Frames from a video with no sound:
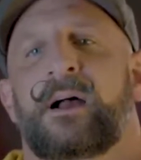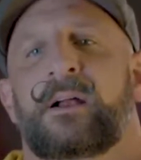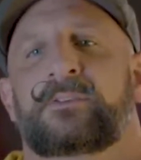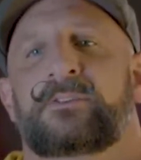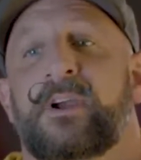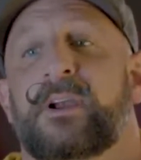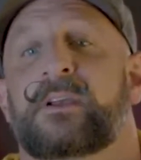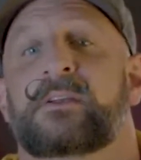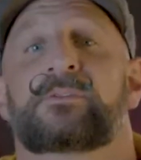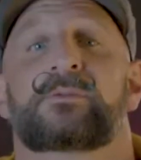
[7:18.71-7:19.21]

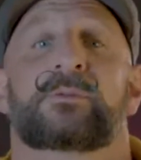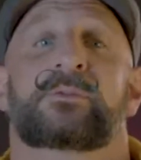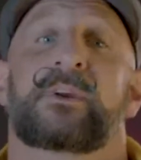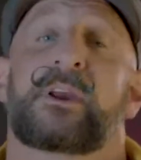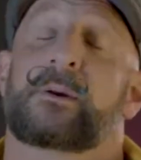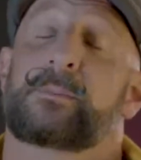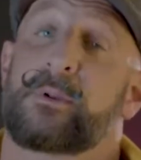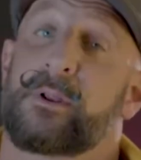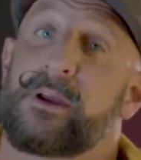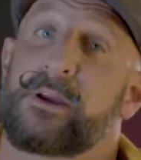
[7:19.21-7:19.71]
Check-ins will
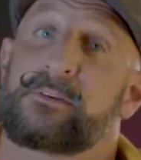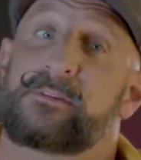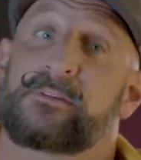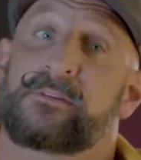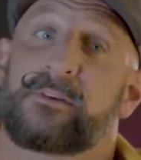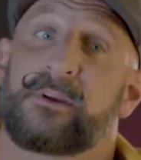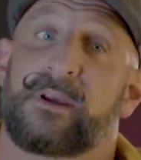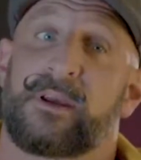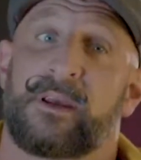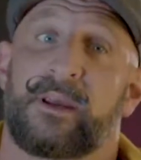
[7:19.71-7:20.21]
take
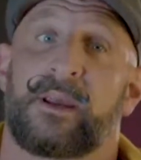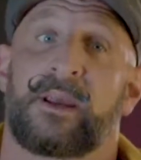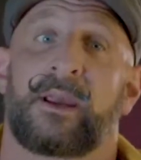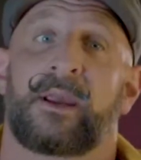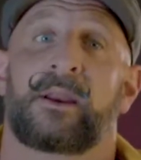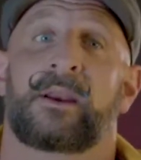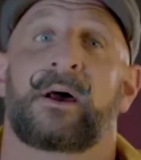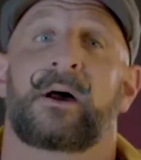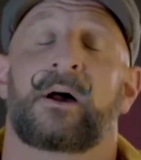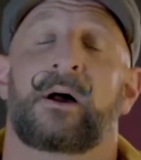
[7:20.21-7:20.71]
place
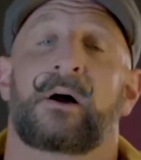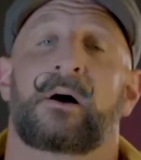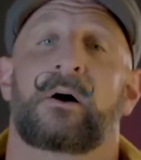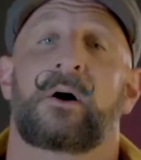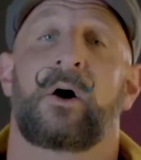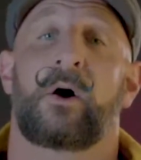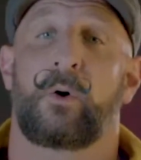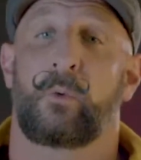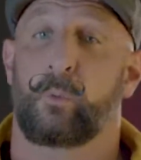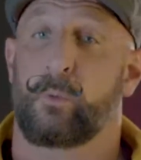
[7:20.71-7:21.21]
in
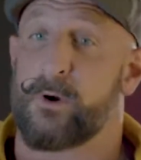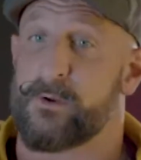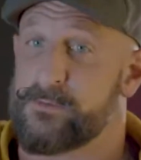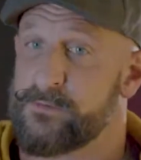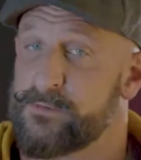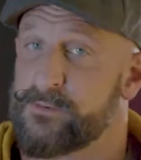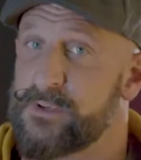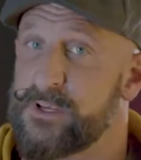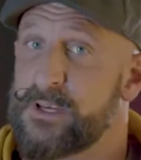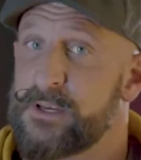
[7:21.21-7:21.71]
Hall
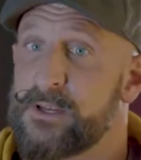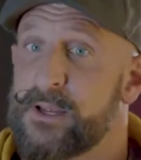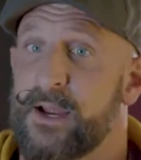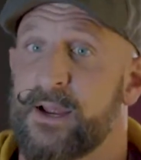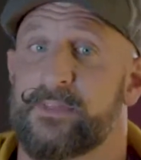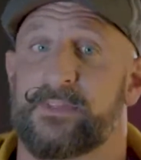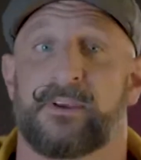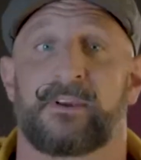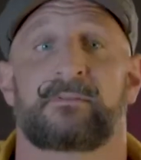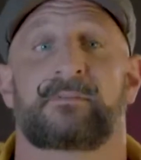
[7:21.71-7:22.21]
1C
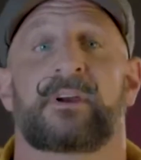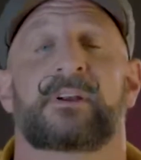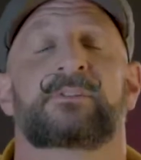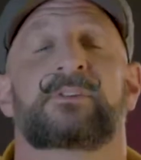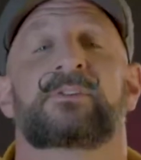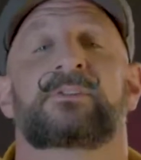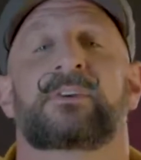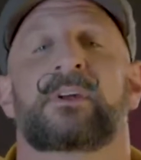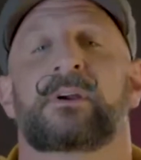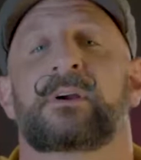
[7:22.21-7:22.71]
at the
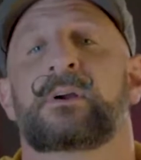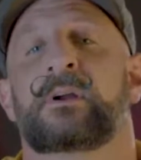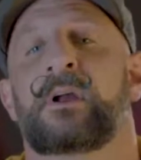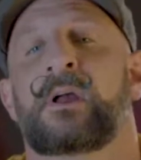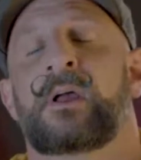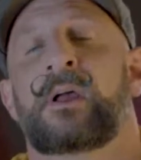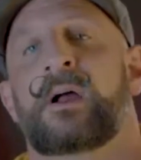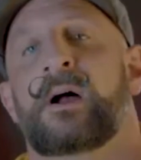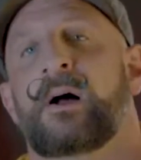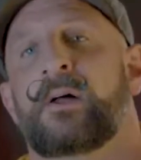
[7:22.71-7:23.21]
Convention Center
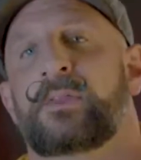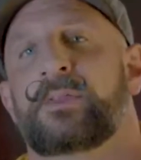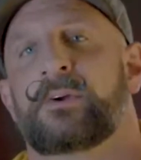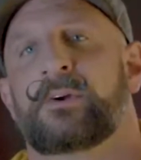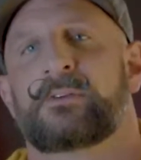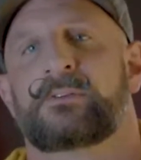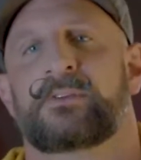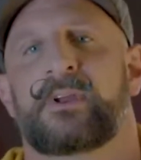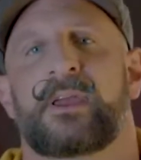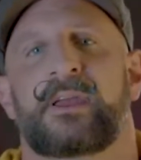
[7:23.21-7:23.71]
on
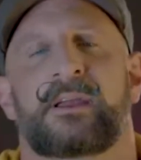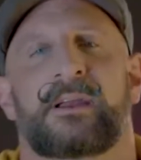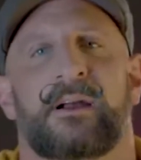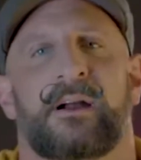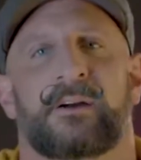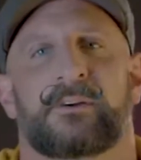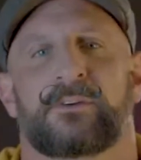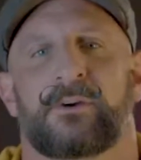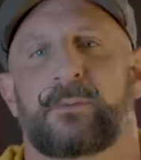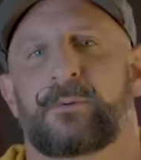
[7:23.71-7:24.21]
Thursday,
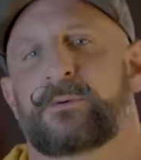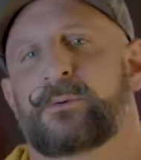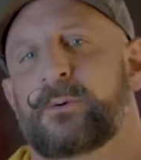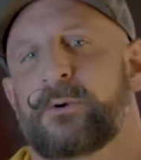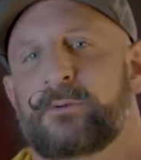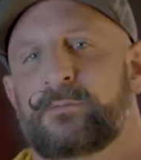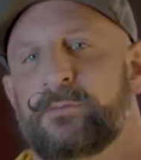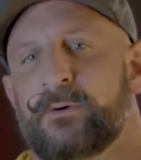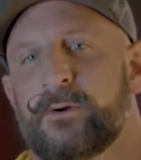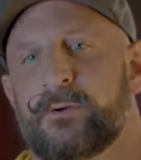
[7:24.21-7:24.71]
October
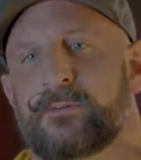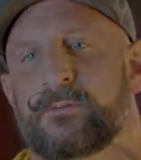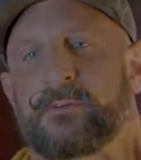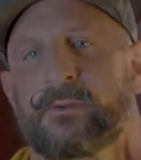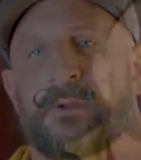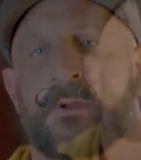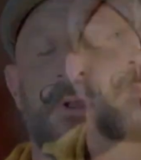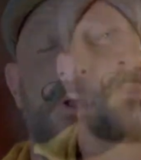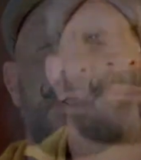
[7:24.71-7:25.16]
21st.